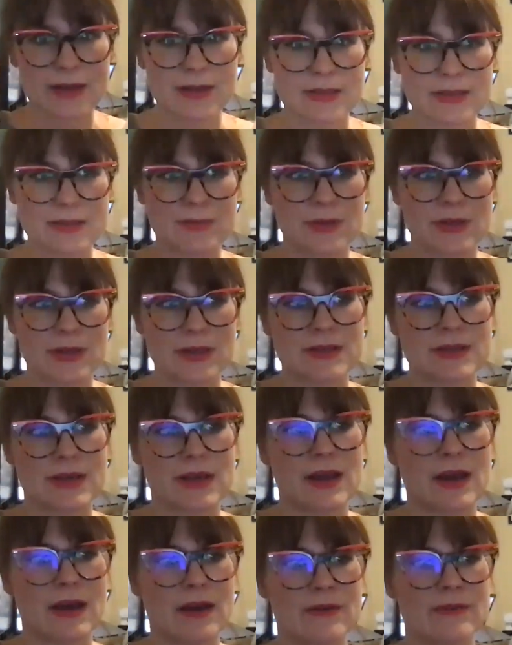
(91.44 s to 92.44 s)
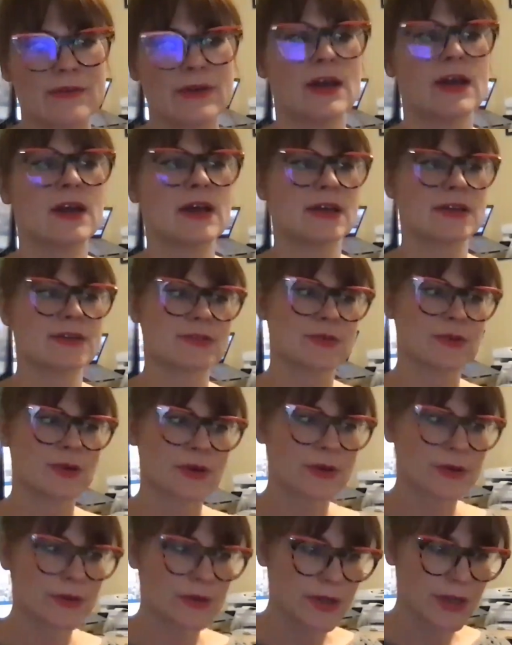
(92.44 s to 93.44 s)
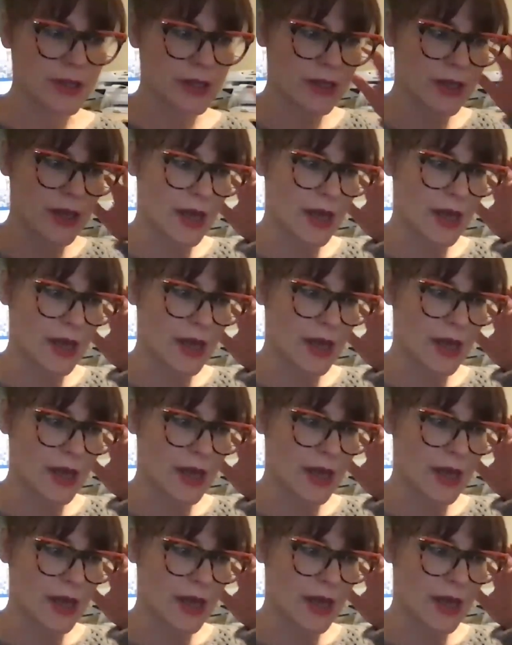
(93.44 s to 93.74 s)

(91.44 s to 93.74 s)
is because they have historically